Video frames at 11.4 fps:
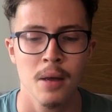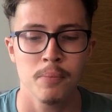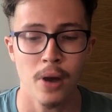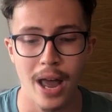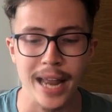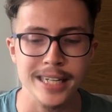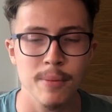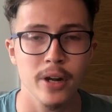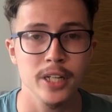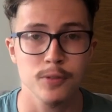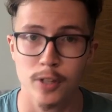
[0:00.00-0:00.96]
But
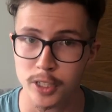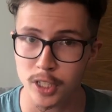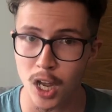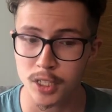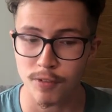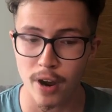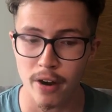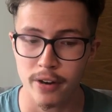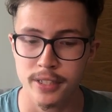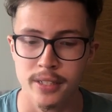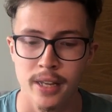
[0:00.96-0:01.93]
antibodies for the SARS
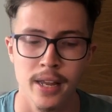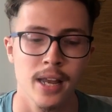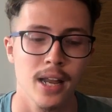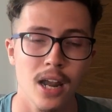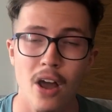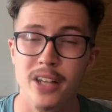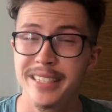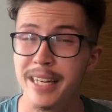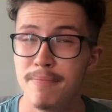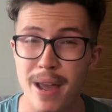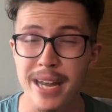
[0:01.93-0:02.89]
virus
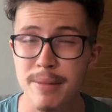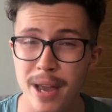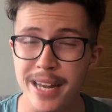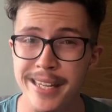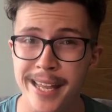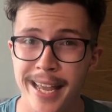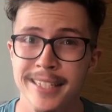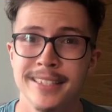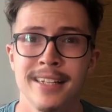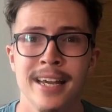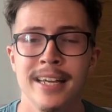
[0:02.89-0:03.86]
lasted many, many
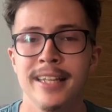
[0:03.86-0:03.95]
years.